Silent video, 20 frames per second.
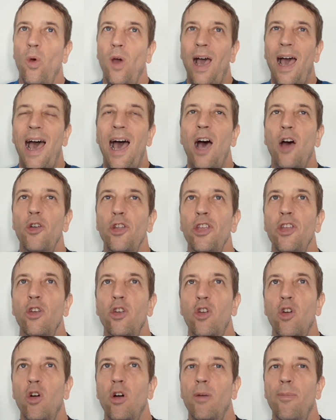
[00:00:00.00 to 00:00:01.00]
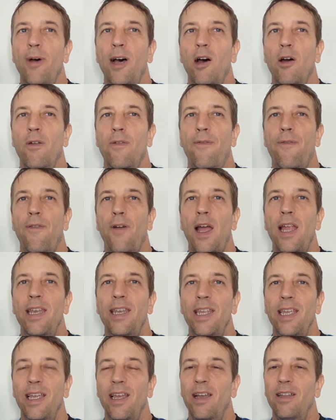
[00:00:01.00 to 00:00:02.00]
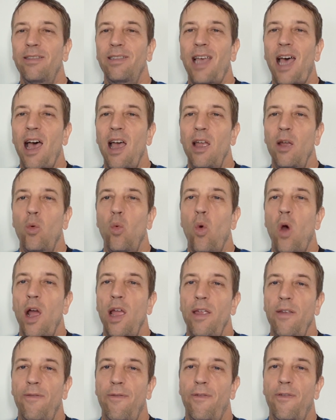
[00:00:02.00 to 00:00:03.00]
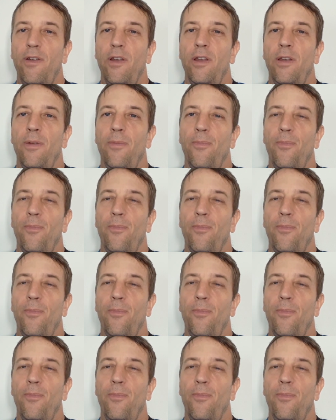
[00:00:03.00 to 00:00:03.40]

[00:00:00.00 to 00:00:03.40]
how do you go about finding a Thai wife?